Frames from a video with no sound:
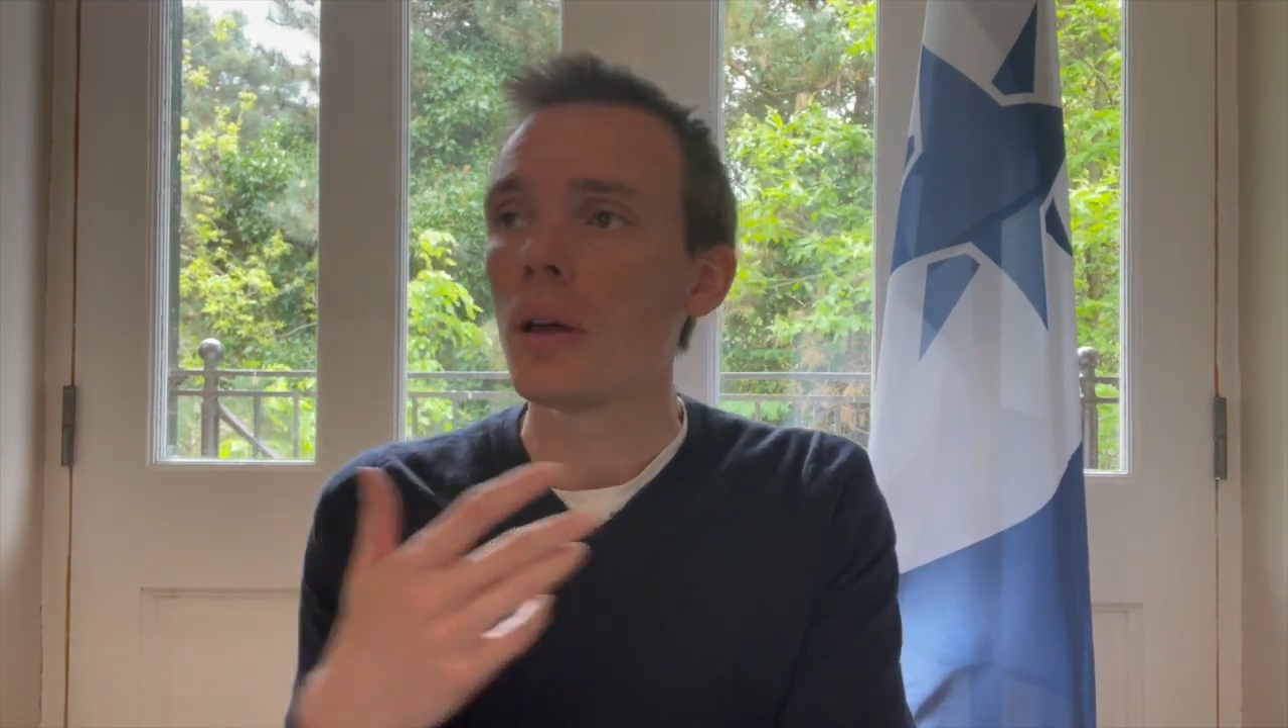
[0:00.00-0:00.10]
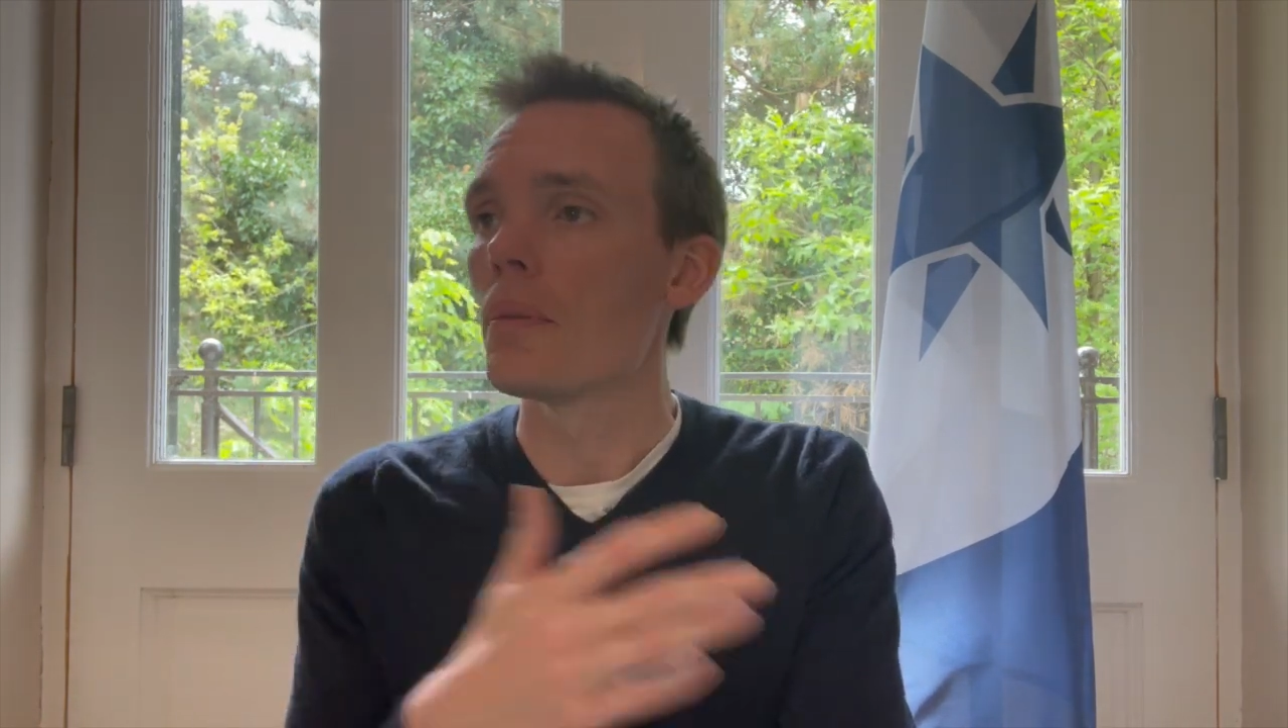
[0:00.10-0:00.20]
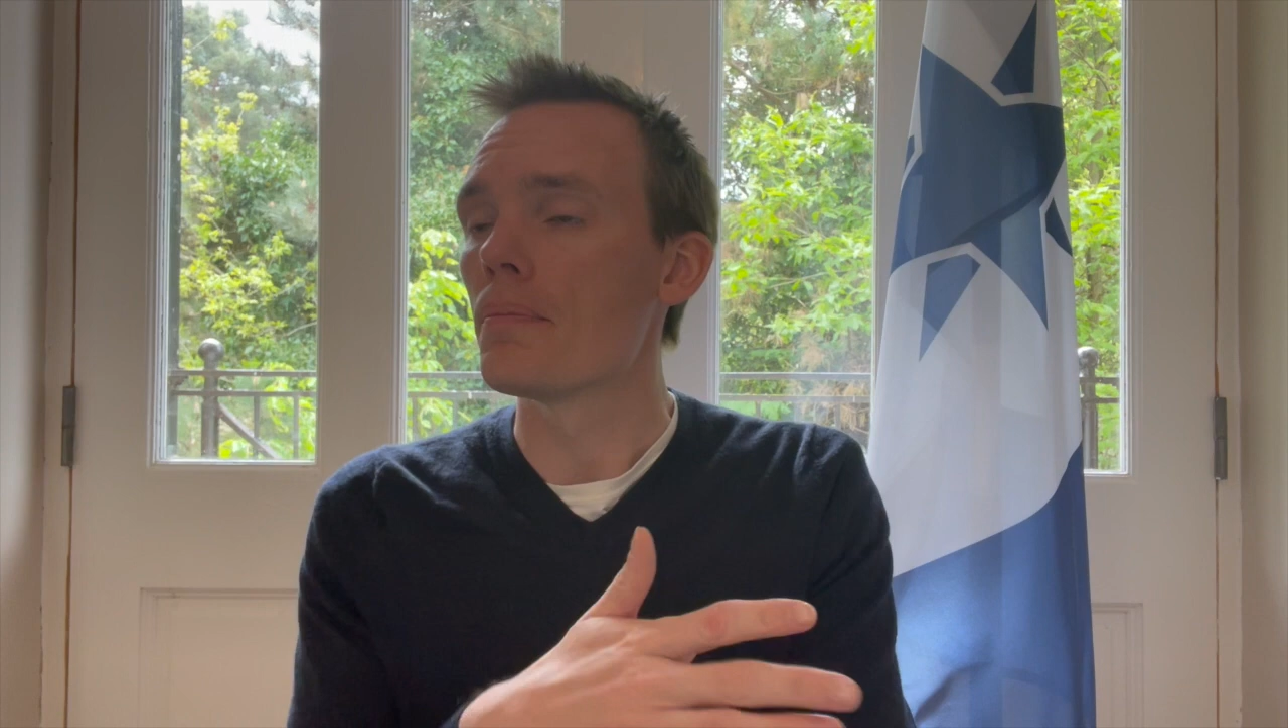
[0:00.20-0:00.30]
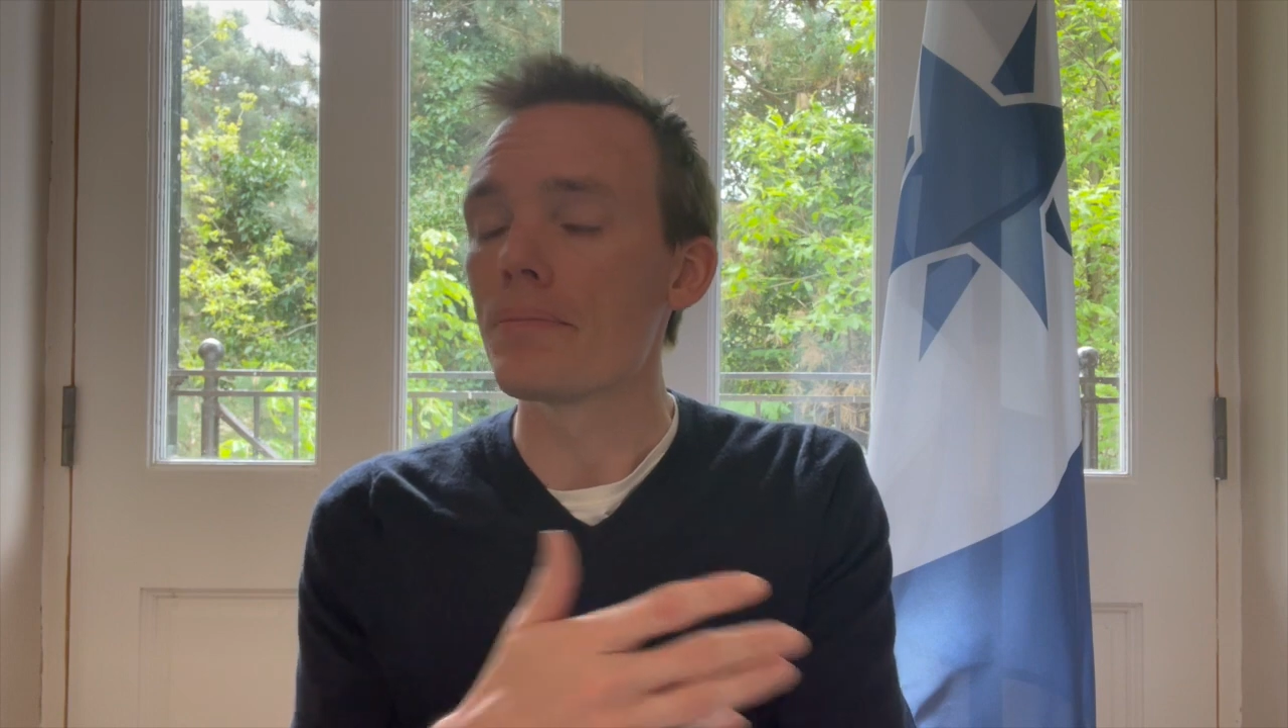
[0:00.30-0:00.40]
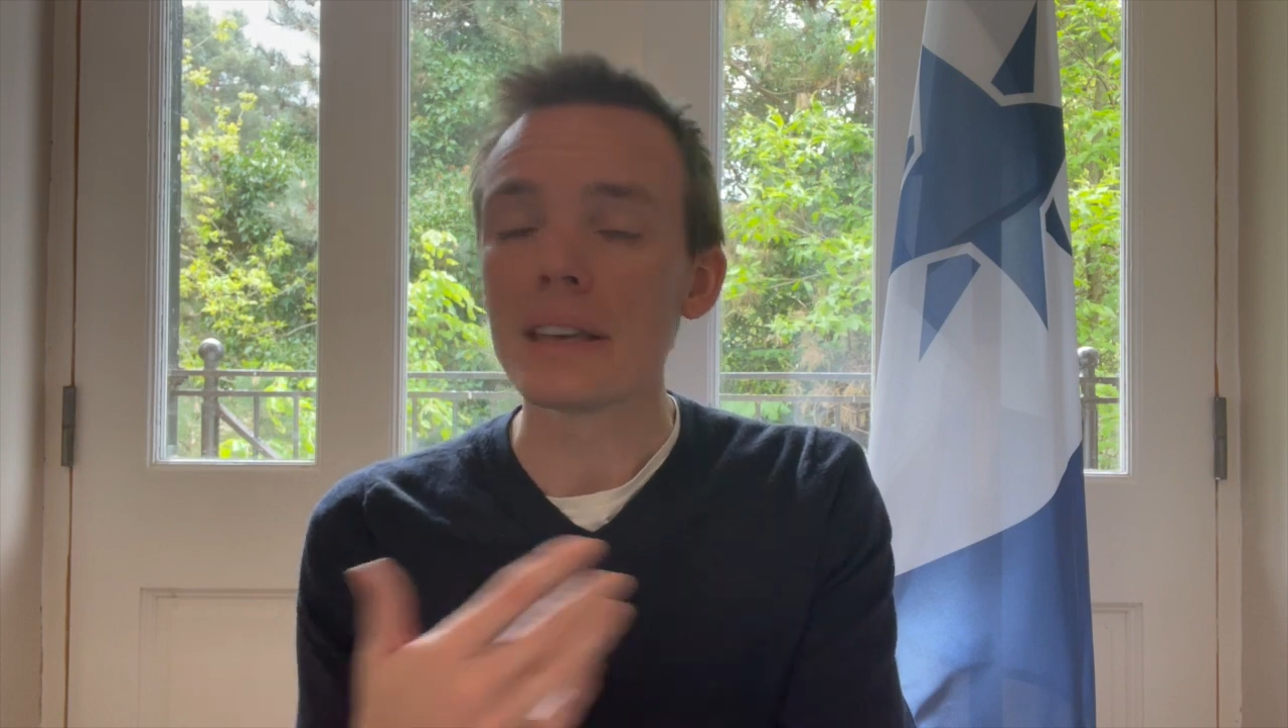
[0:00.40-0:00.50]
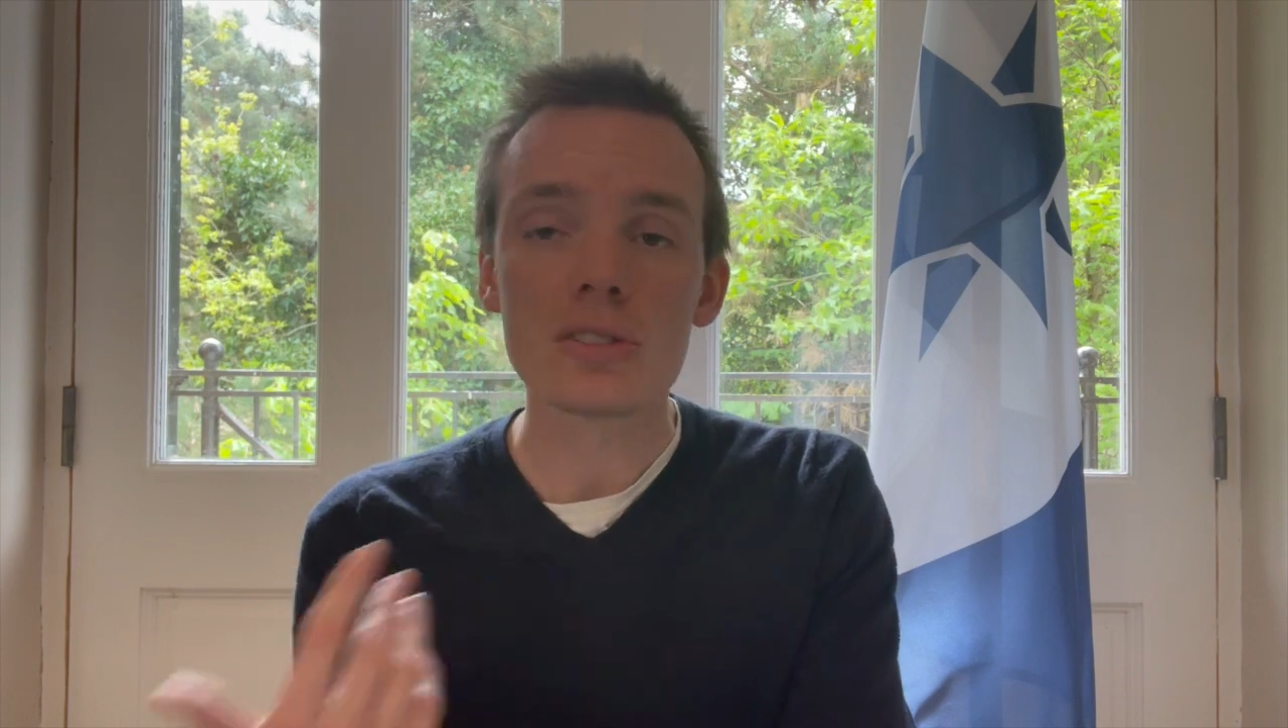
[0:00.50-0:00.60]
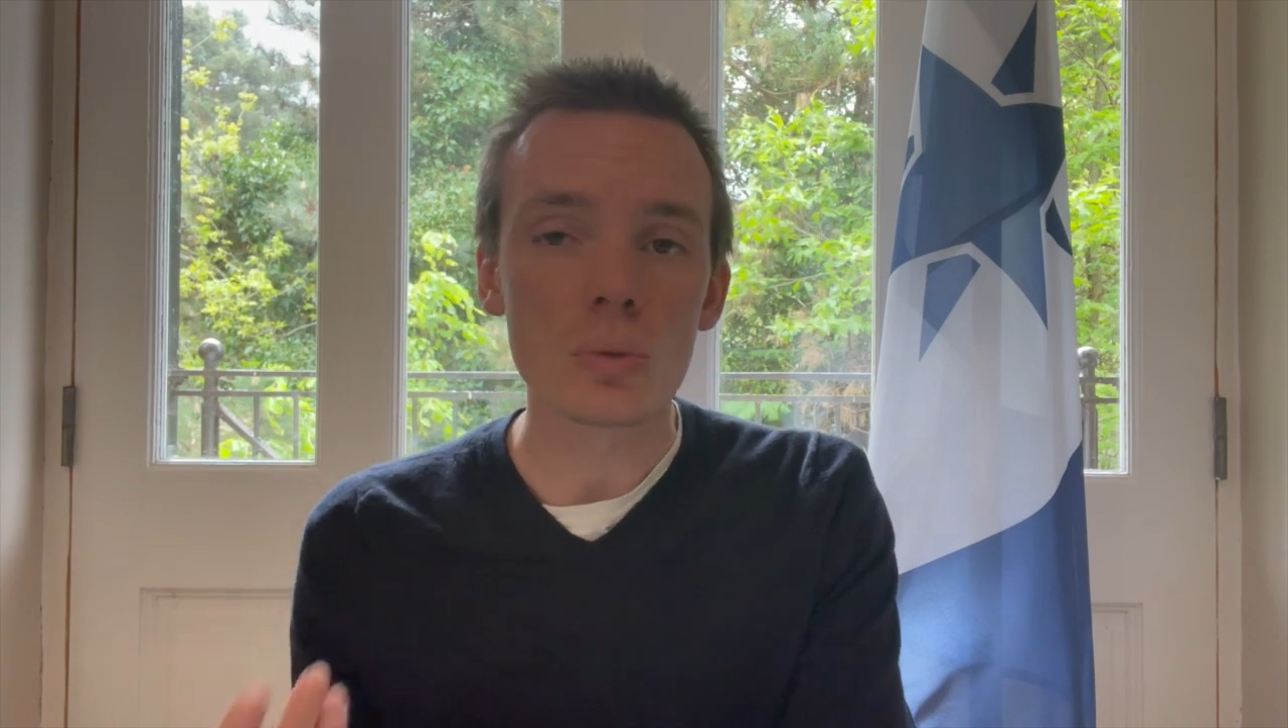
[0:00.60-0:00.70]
meet